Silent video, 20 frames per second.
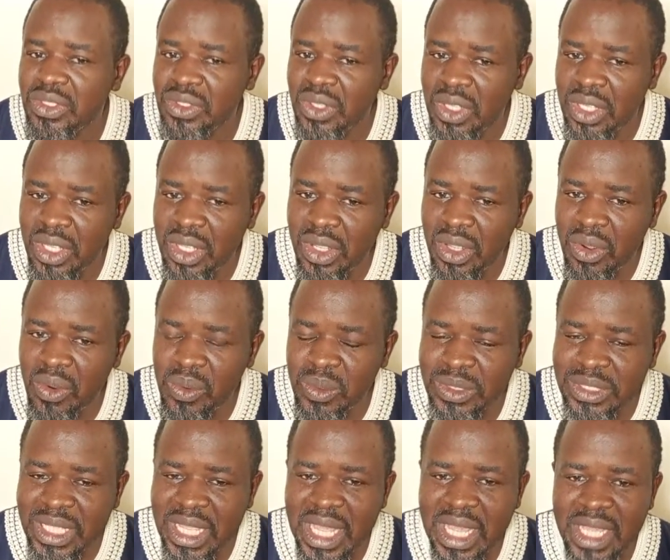
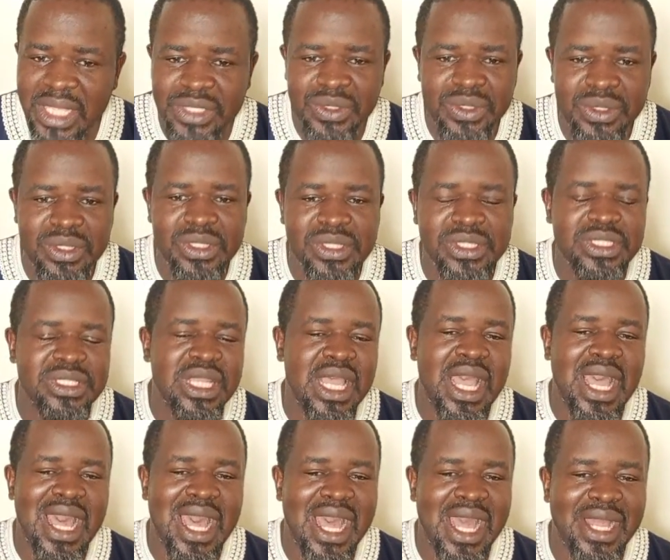older adults
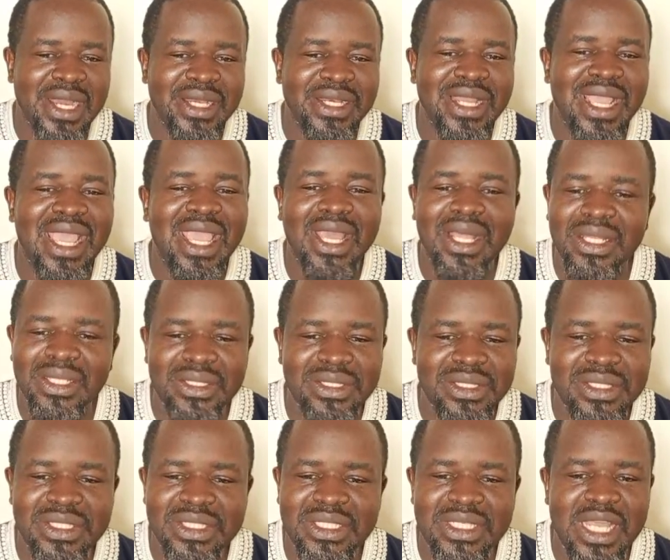and elderly.